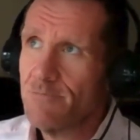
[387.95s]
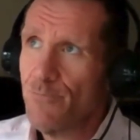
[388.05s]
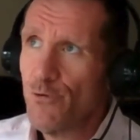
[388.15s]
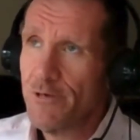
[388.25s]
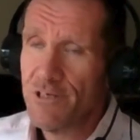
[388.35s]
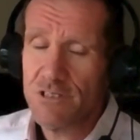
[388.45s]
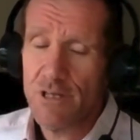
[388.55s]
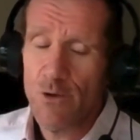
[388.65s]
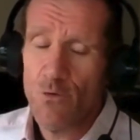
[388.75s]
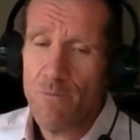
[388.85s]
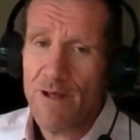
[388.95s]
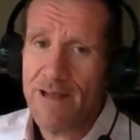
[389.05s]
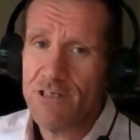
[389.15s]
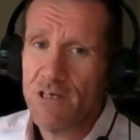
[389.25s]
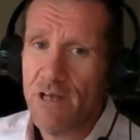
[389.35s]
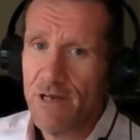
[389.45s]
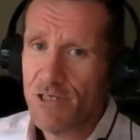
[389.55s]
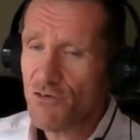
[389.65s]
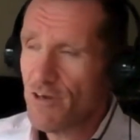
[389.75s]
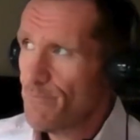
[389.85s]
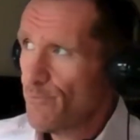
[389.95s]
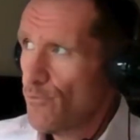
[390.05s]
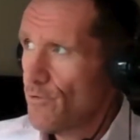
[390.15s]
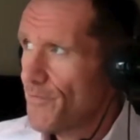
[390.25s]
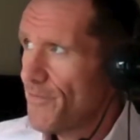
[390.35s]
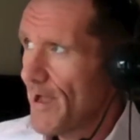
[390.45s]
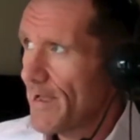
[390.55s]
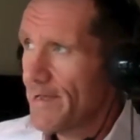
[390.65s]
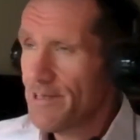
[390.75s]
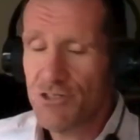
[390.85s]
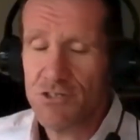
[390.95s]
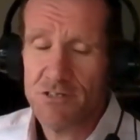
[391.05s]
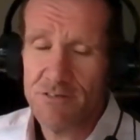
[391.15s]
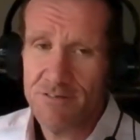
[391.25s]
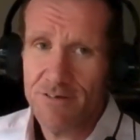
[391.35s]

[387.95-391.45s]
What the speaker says: brewing, distilling, or packaging industry for decades.